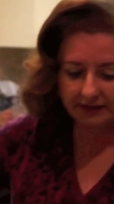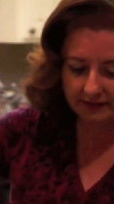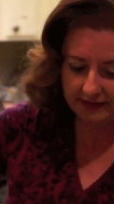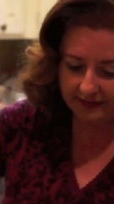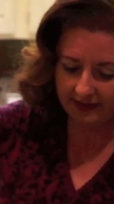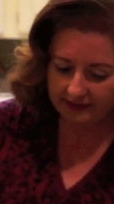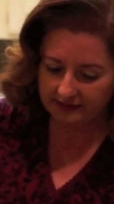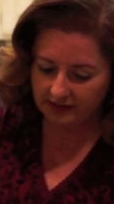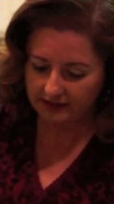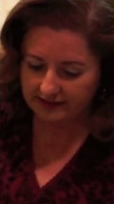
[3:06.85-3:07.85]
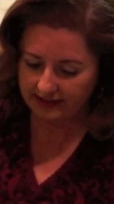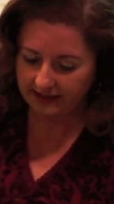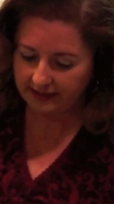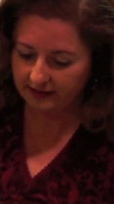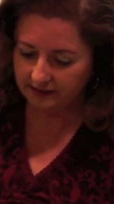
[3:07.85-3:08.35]
And let that
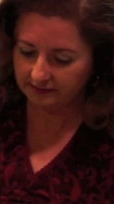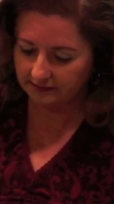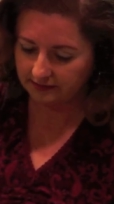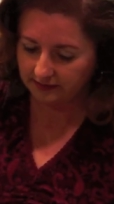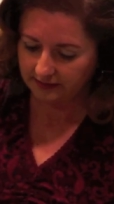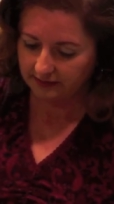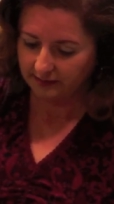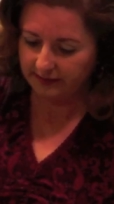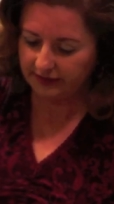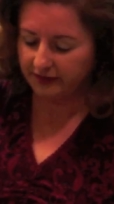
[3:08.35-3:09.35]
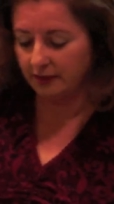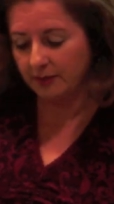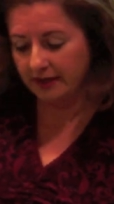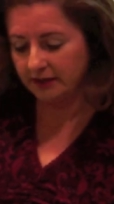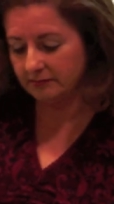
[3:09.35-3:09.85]
saute. But you don't
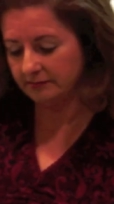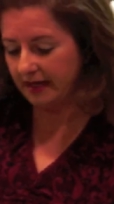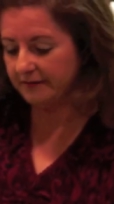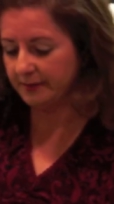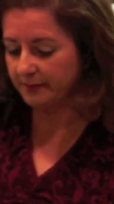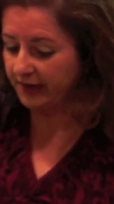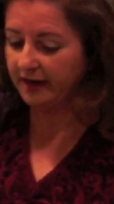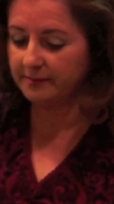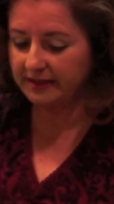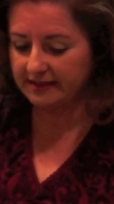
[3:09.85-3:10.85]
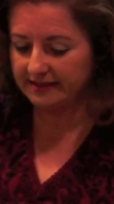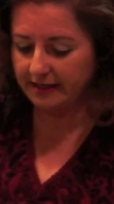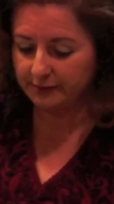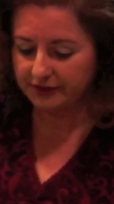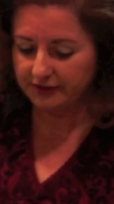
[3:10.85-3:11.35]
want to have it brown because
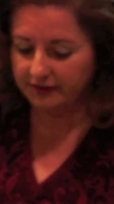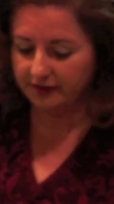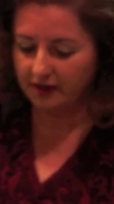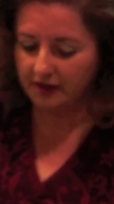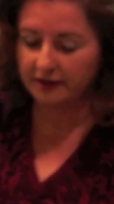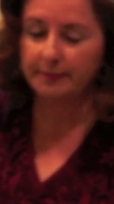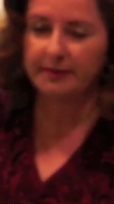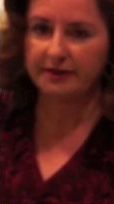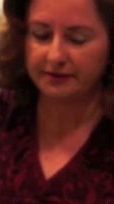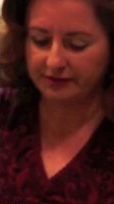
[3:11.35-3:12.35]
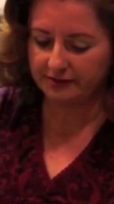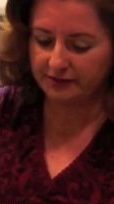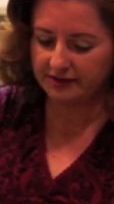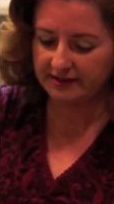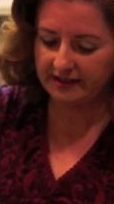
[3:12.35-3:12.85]
that will turn the garlic bitter, so
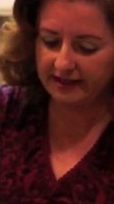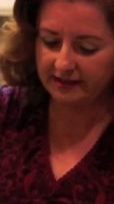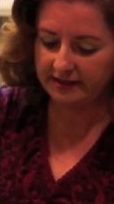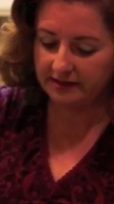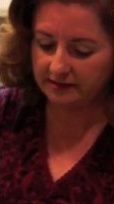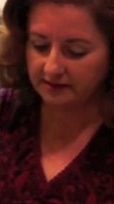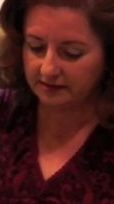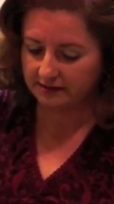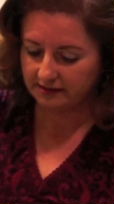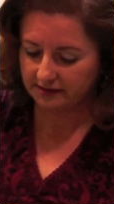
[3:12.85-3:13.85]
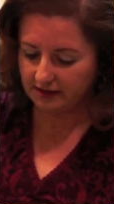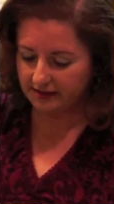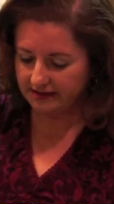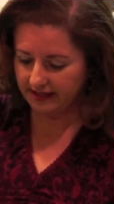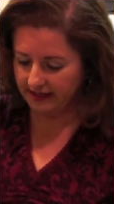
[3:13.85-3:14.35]
just lightly
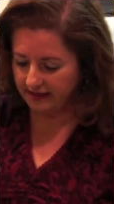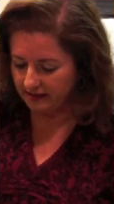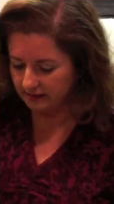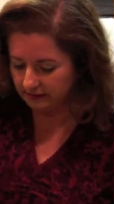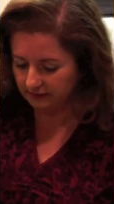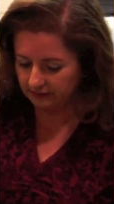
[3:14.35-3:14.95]
saute it.